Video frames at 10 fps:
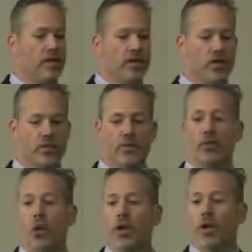in terms
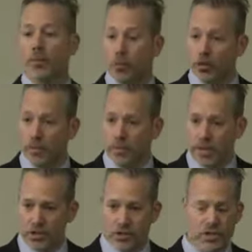of quality improvement
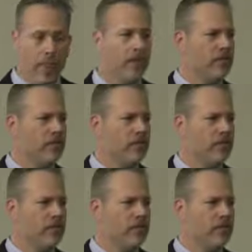measures,